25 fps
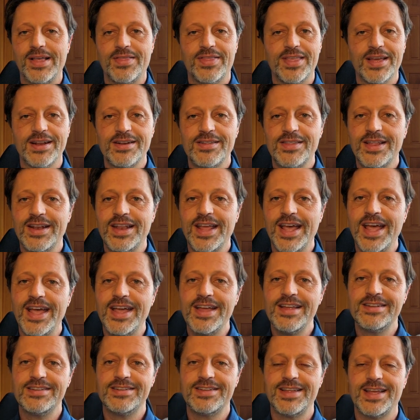the end of the
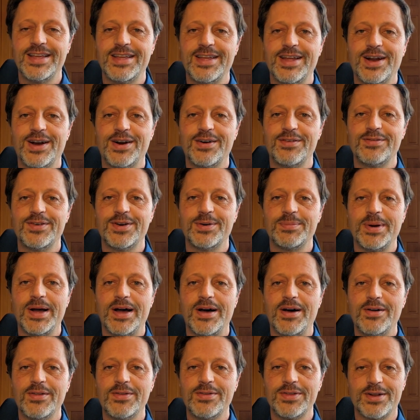day, take care of your
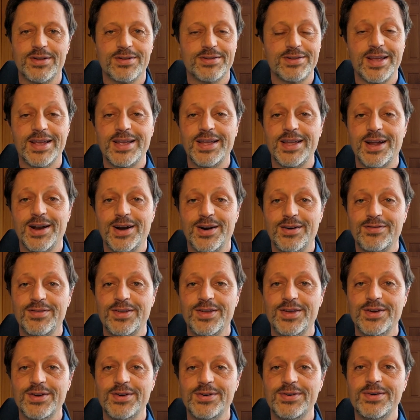mouth. It'll take care of
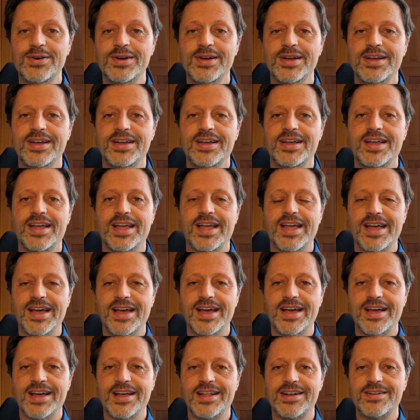you.
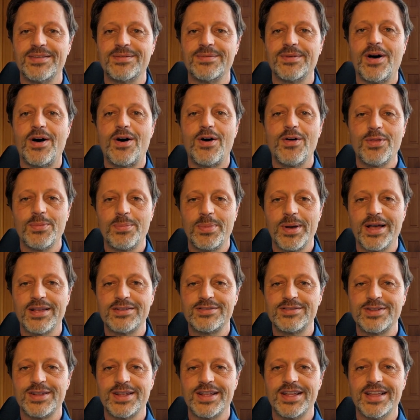And all the
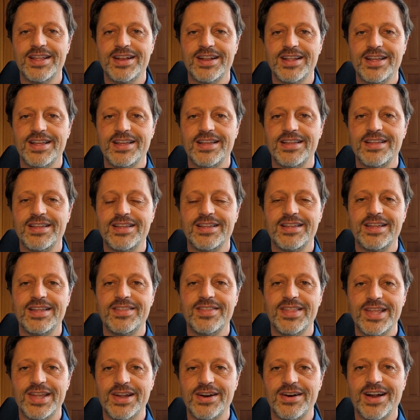best in
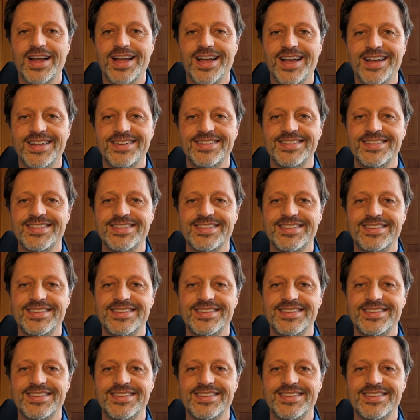the year ahead.